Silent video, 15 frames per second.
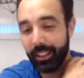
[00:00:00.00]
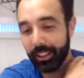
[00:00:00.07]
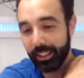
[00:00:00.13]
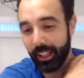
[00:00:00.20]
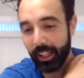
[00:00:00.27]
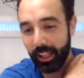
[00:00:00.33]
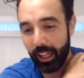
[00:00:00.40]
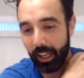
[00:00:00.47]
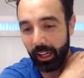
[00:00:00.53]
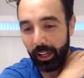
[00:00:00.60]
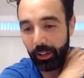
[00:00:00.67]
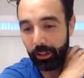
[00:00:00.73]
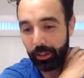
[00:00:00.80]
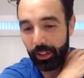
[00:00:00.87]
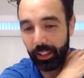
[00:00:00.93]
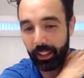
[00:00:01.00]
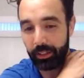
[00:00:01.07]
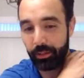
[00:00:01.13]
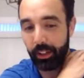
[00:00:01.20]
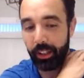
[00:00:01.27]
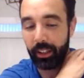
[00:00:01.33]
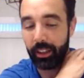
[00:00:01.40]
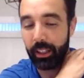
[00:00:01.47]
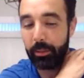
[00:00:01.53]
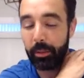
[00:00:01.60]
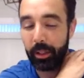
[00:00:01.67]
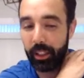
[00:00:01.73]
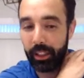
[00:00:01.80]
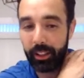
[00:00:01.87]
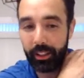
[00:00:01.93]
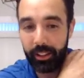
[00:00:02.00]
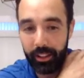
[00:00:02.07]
And I don't think it's very limited.